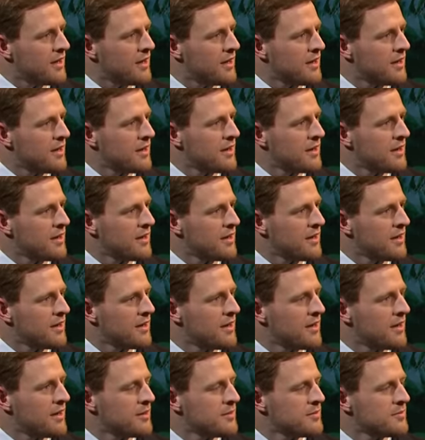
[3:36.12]

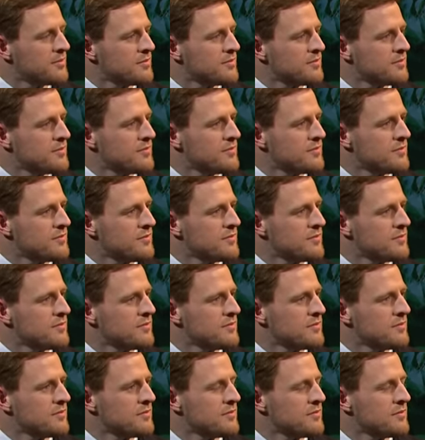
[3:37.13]

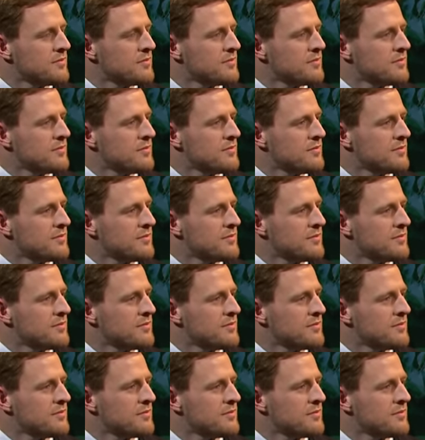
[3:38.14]
No words are spoken by the person on screen.